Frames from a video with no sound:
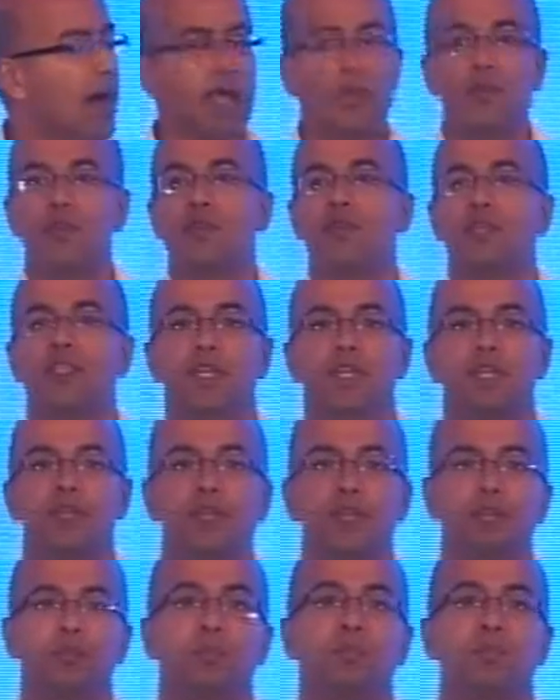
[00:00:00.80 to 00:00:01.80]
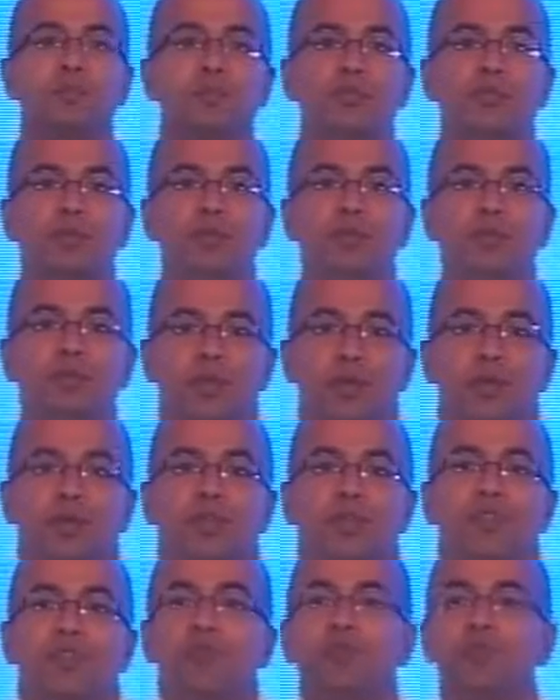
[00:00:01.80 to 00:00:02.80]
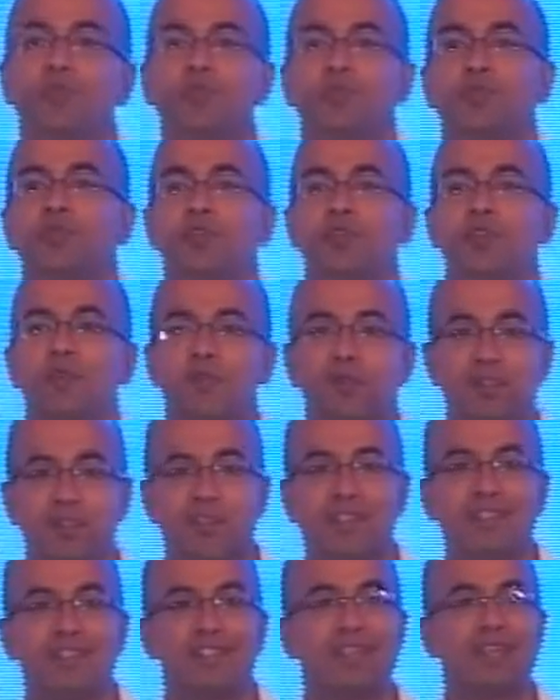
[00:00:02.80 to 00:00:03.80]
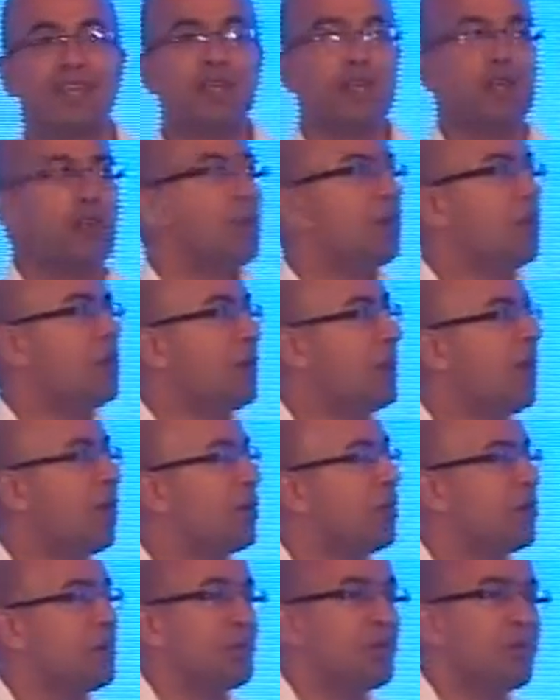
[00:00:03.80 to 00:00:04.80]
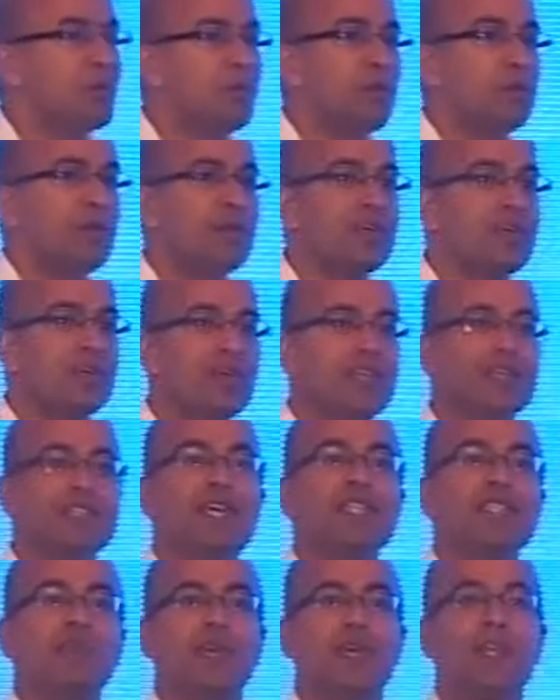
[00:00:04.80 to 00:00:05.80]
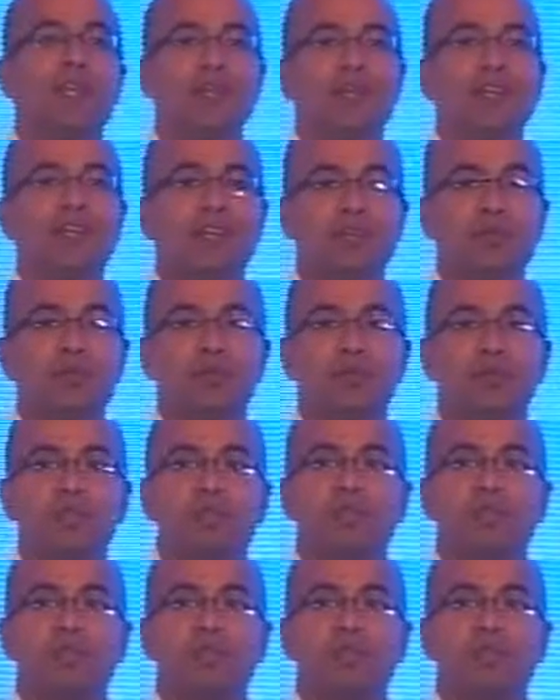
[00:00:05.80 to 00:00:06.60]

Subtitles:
I would have said, Deputy Superintendent of Police now, because that's where it ends, because